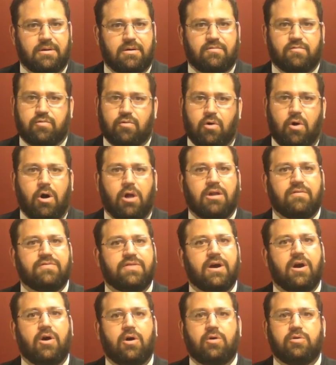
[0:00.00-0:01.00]
For all of
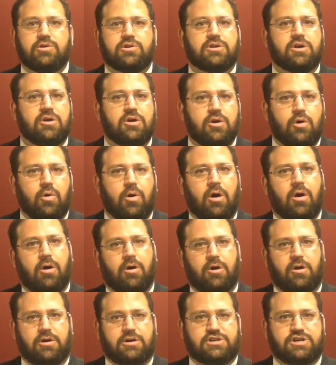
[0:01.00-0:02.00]
those who are
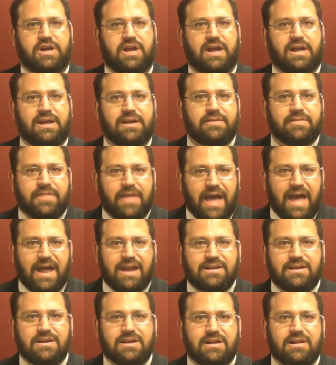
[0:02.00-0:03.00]
urging that